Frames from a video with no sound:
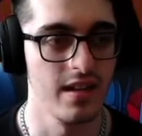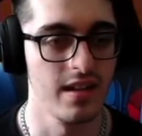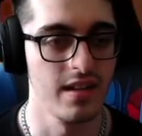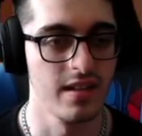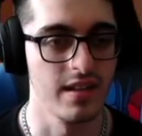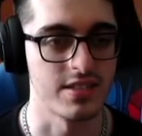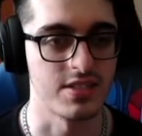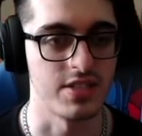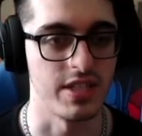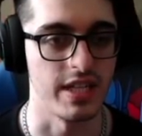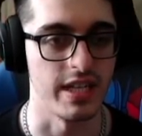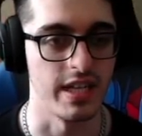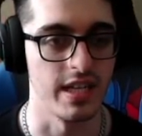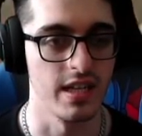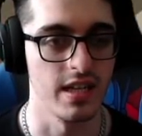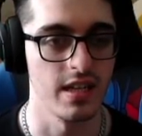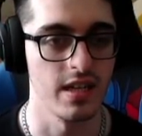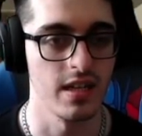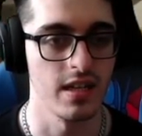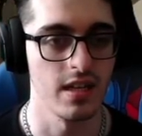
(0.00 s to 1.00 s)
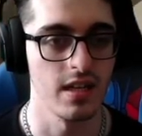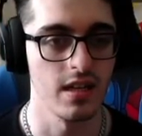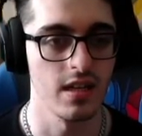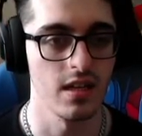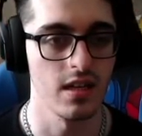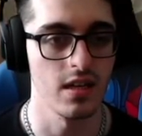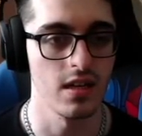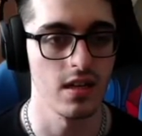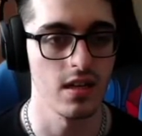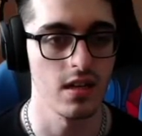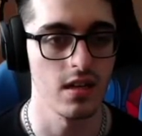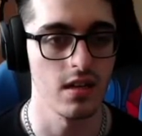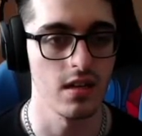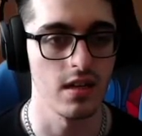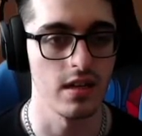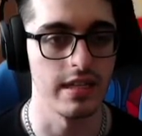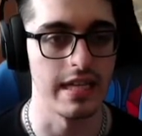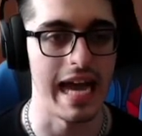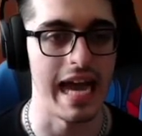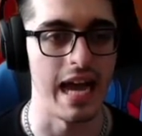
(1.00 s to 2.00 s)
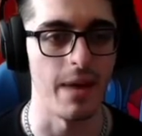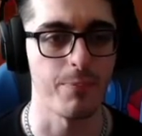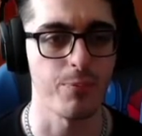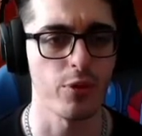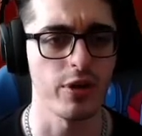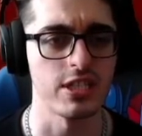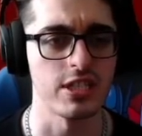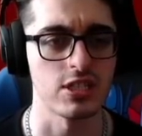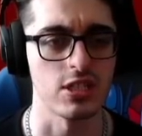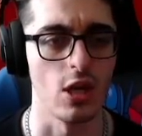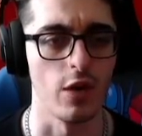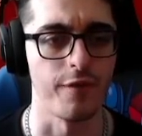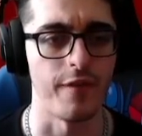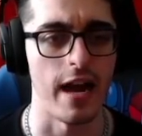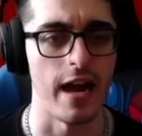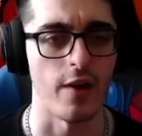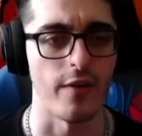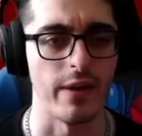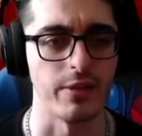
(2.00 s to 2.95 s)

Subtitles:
Let's see. Yeah, pretty slow fire rate